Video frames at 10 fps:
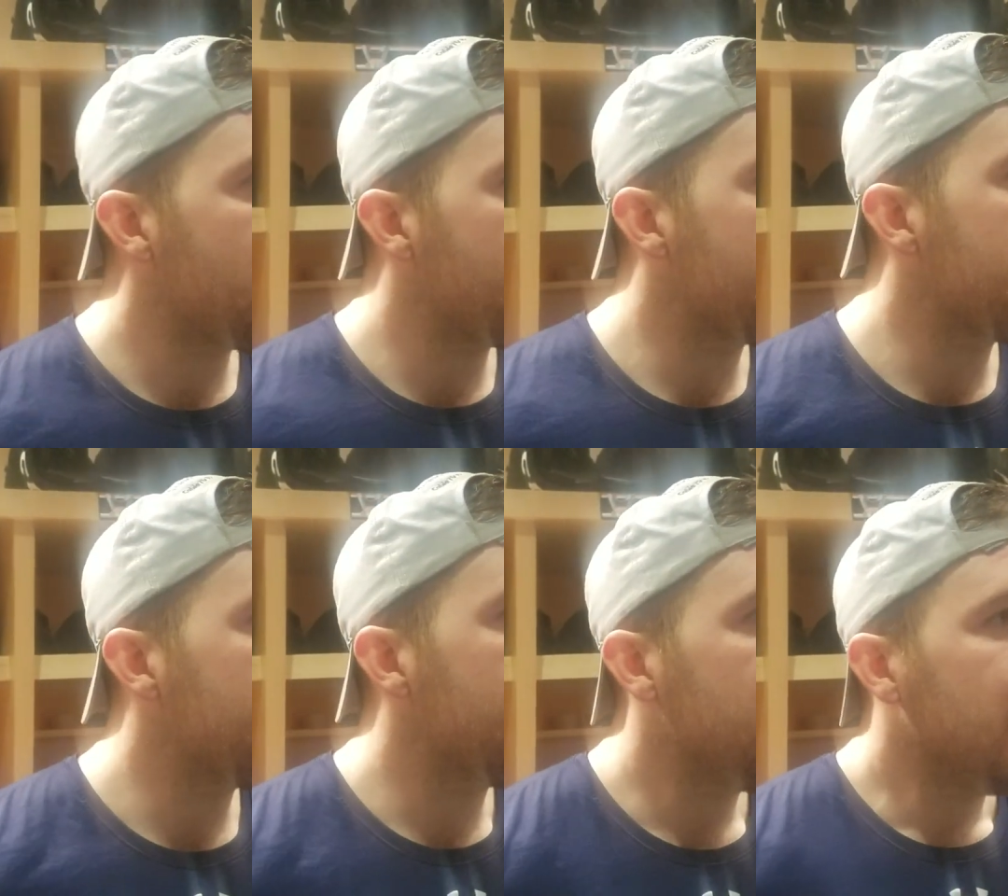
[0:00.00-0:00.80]
him a little
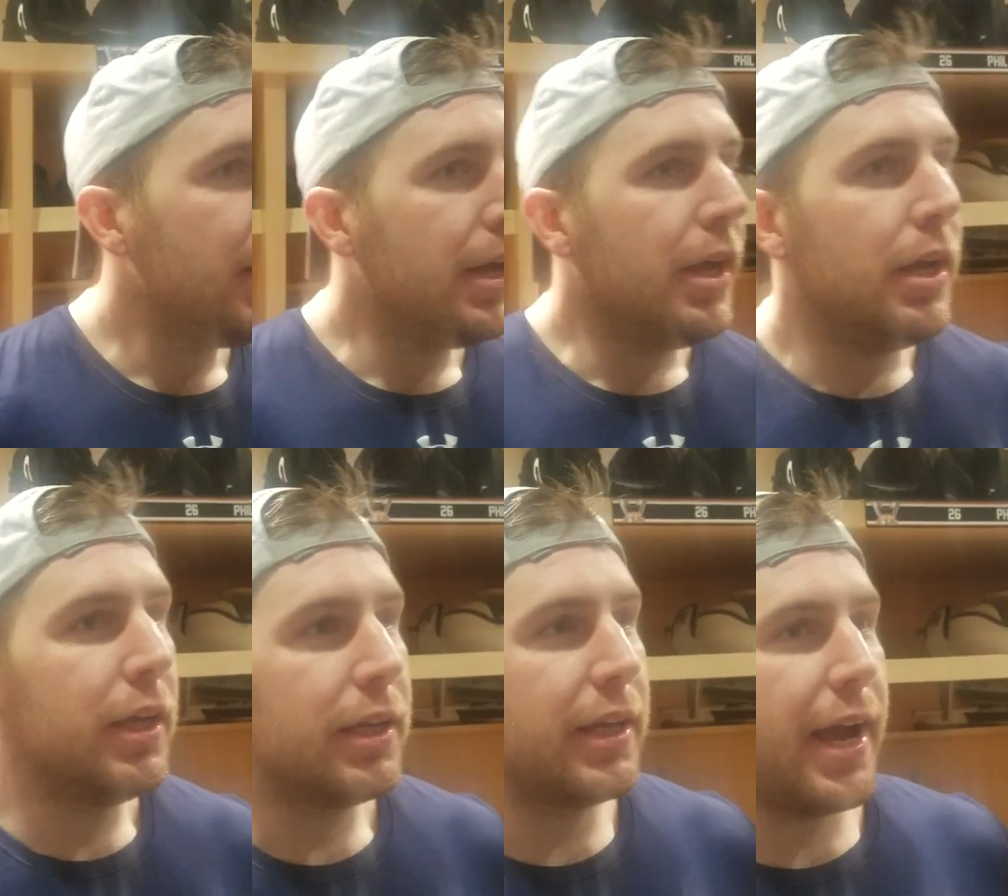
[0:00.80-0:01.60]
bit in the first period.
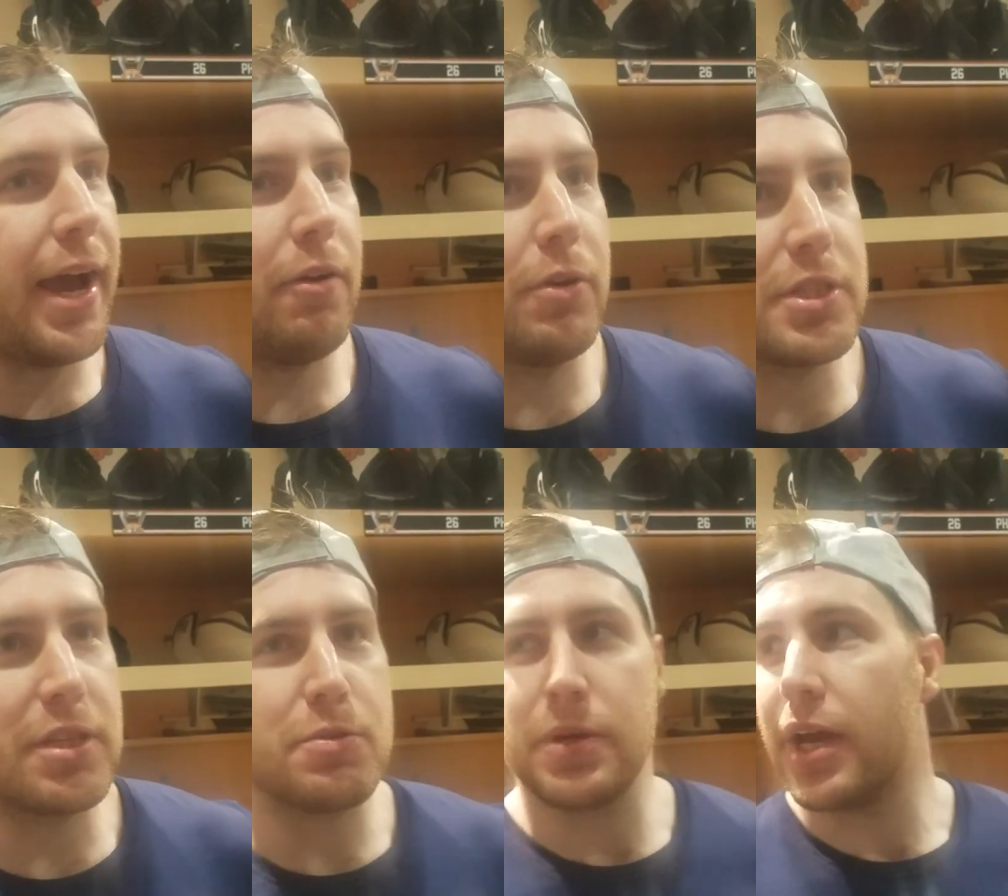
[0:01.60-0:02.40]
Yeah, well, it's
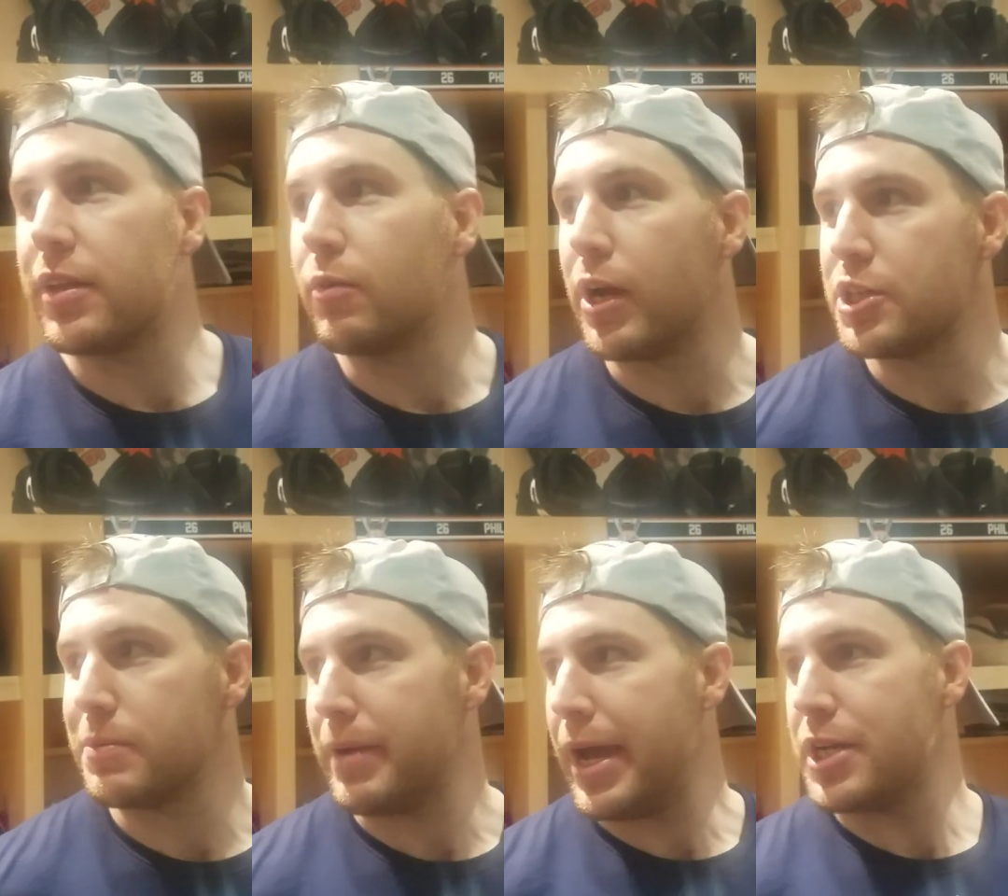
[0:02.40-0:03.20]
just we got the Russian
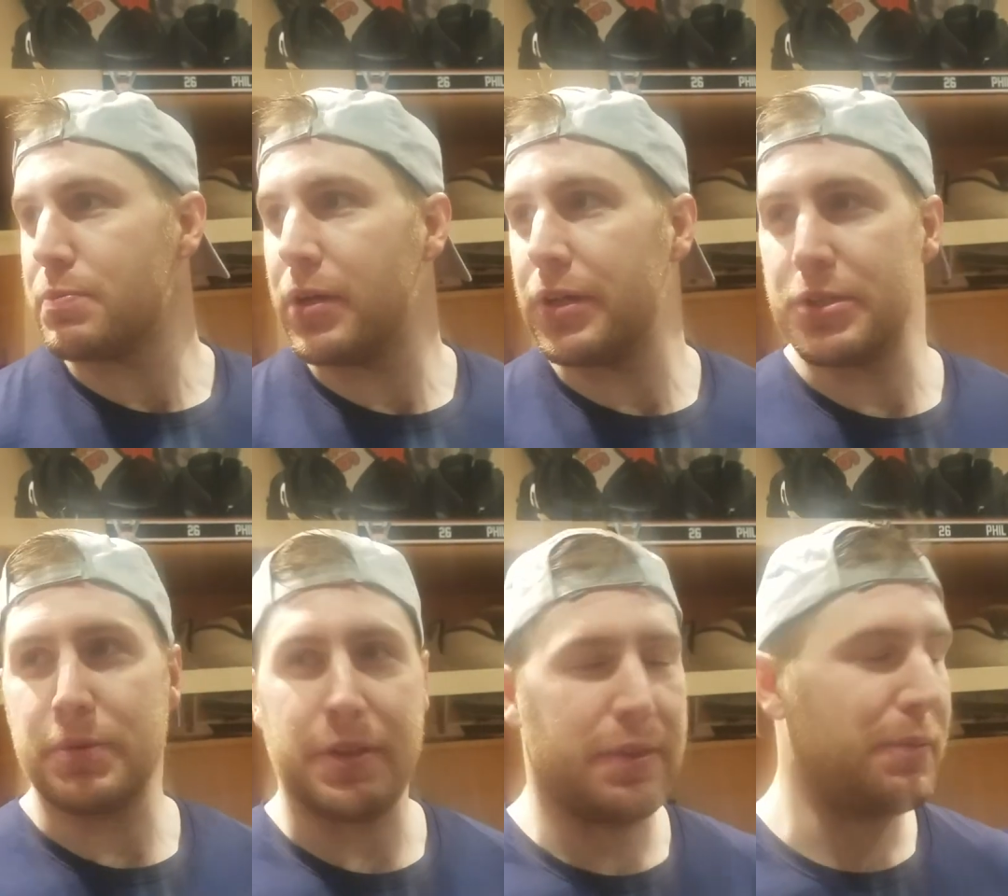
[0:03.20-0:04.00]
Bash brothers with